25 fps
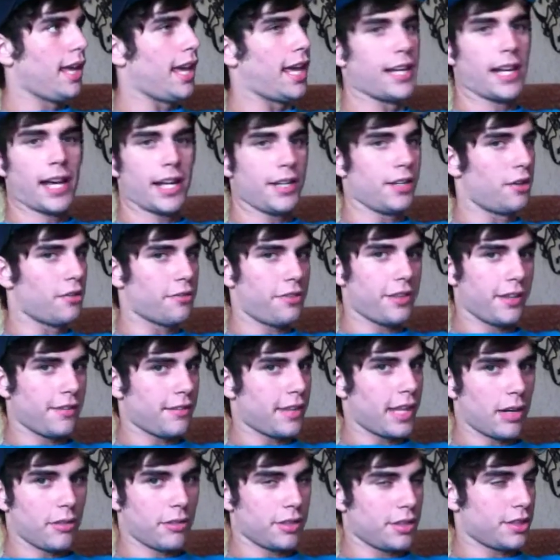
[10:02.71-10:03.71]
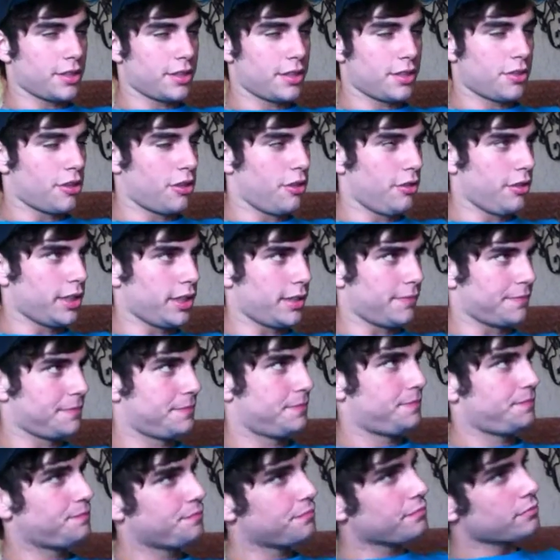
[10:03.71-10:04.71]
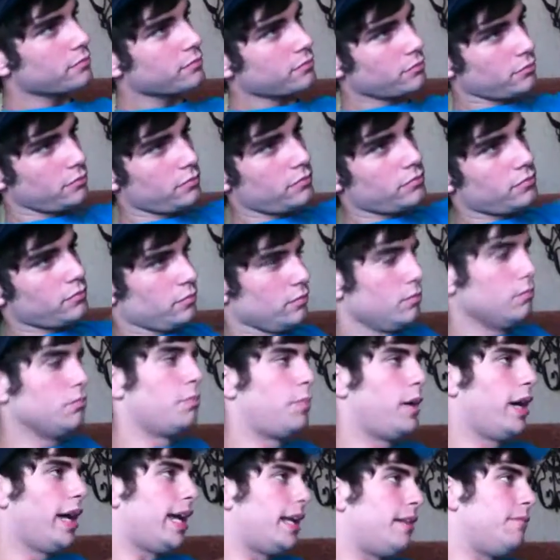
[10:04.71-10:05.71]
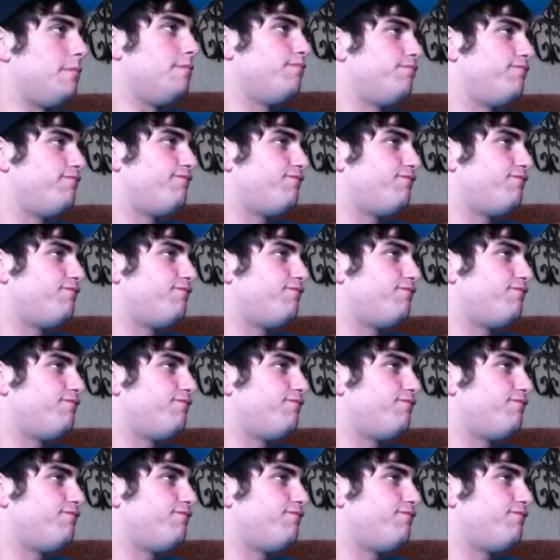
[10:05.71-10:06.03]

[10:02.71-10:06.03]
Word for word: And I don't think they were just trolling. But,